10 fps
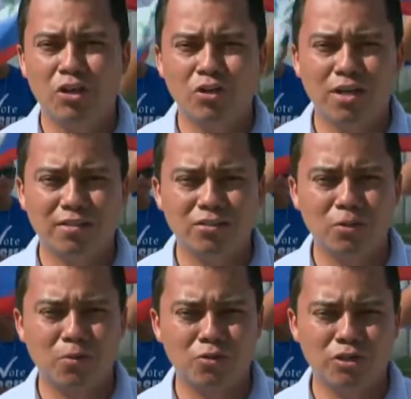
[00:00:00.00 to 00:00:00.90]
you get this
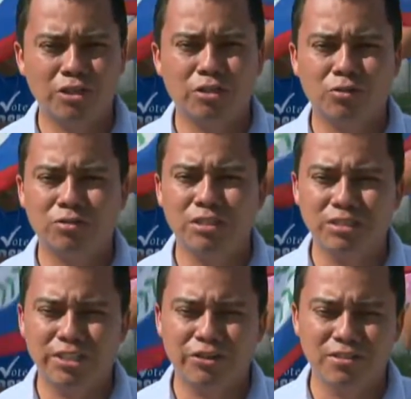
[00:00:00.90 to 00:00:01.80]
opportunity to
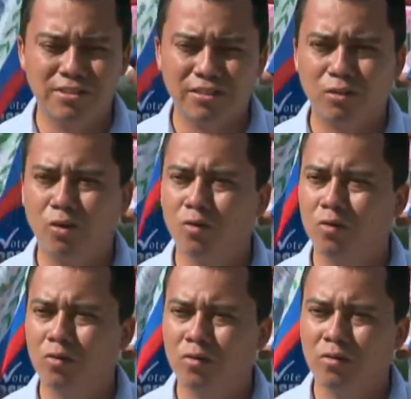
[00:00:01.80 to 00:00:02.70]
sincerely sit
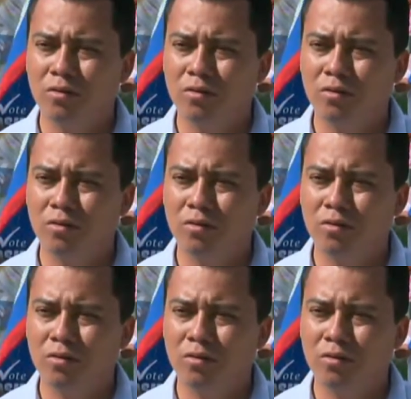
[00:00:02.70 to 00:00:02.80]
down,